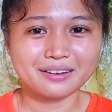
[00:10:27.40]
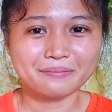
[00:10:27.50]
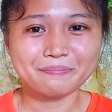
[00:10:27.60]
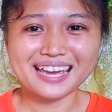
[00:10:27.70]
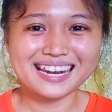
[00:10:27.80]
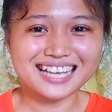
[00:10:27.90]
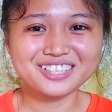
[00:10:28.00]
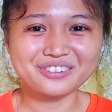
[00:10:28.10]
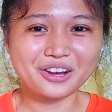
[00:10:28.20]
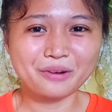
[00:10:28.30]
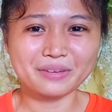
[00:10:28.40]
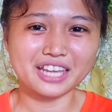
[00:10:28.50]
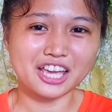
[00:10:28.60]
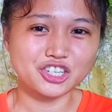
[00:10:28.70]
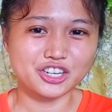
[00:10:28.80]
My last
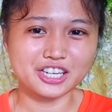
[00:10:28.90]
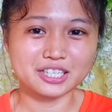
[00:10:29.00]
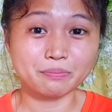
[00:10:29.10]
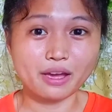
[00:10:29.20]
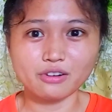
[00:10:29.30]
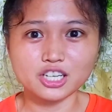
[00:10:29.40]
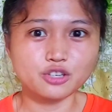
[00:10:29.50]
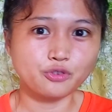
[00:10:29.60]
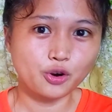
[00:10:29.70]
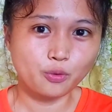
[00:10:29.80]
recommendation is Marriage for